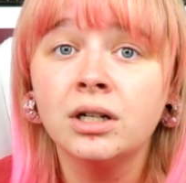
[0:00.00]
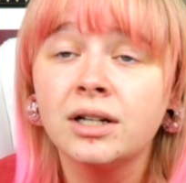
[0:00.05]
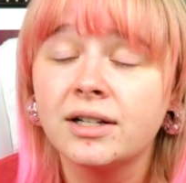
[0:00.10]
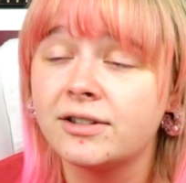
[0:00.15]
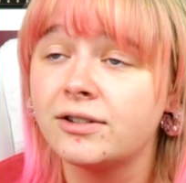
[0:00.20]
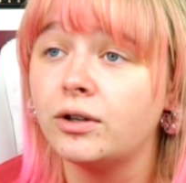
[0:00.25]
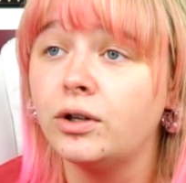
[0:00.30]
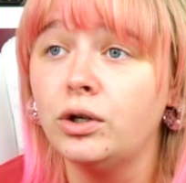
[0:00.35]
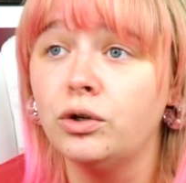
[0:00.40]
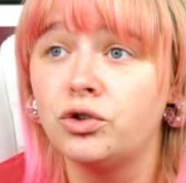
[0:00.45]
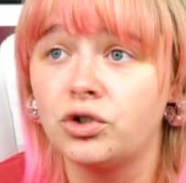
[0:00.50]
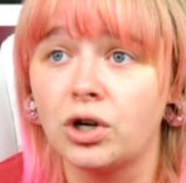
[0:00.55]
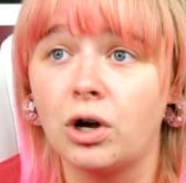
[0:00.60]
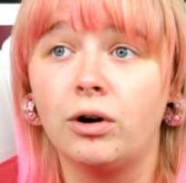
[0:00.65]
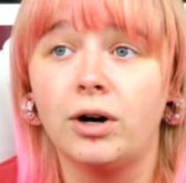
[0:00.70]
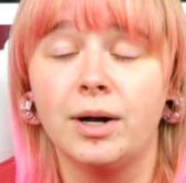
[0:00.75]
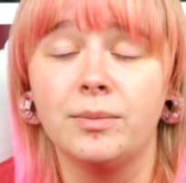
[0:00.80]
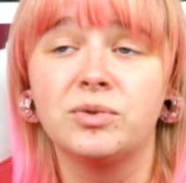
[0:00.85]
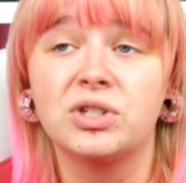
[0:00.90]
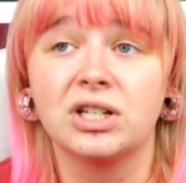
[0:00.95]
so you
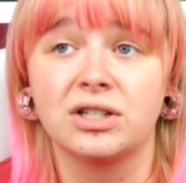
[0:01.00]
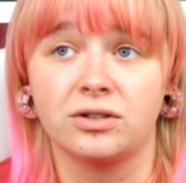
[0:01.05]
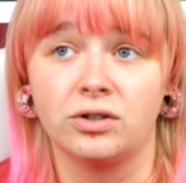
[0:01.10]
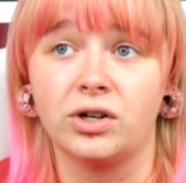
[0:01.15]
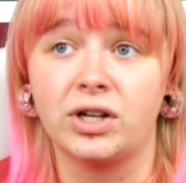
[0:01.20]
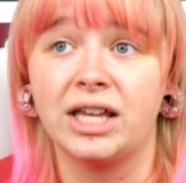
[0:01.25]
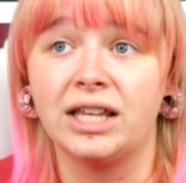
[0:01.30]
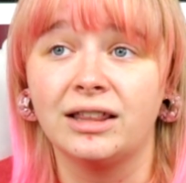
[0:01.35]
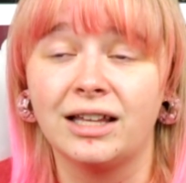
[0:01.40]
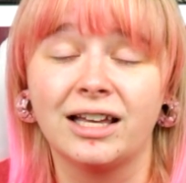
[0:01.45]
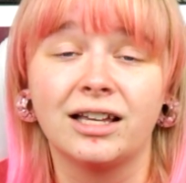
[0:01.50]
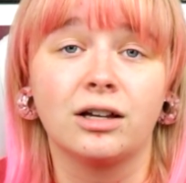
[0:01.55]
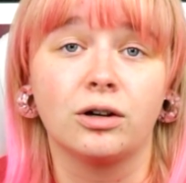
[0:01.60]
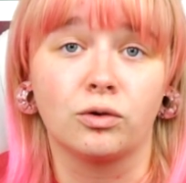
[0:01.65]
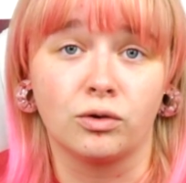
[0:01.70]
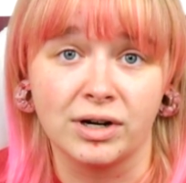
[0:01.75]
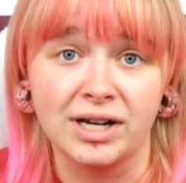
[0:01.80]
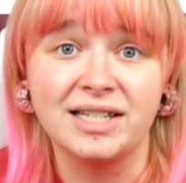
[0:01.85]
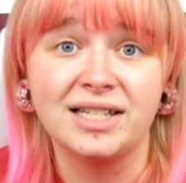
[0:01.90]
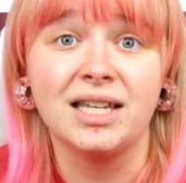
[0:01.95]
show up just looking like a
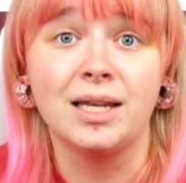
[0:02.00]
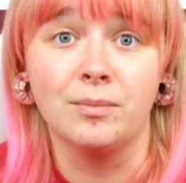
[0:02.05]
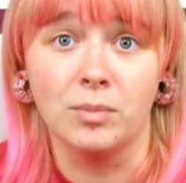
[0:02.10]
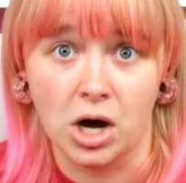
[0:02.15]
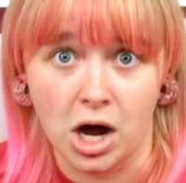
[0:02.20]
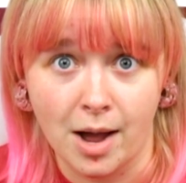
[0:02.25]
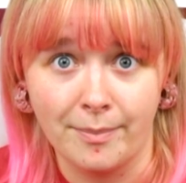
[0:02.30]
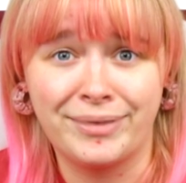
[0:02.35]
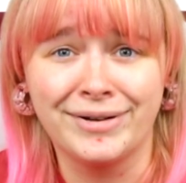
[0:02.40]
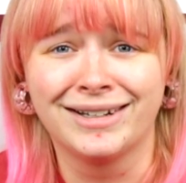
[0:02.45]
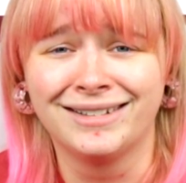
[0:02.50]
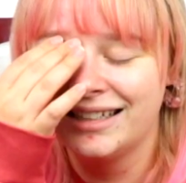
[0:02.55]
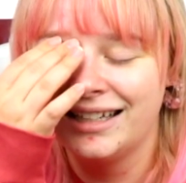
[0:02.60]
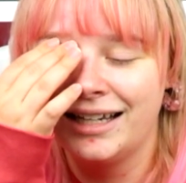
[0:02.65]
greasy mop.